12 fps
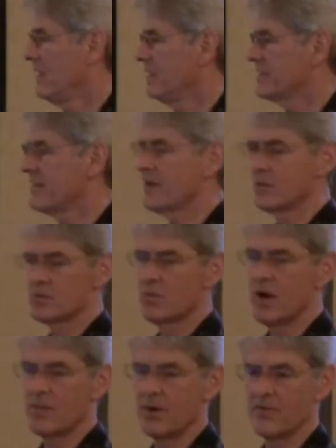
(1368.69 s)
as I think it was
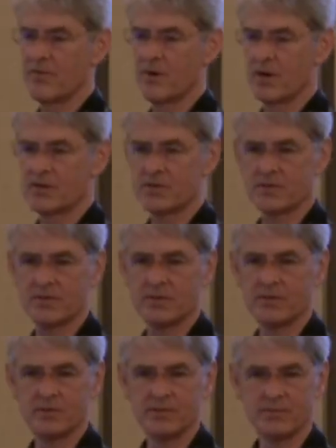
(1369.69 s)
Robert Frost
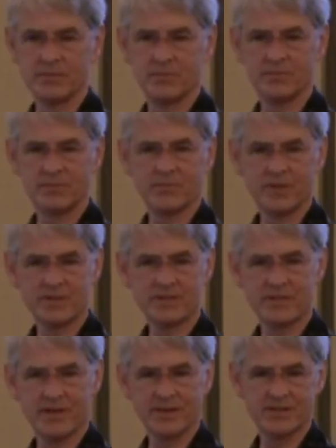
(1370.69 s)
who once
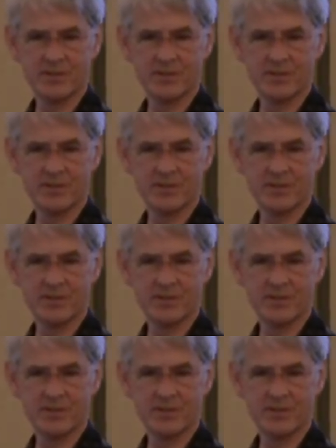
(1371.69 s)
said,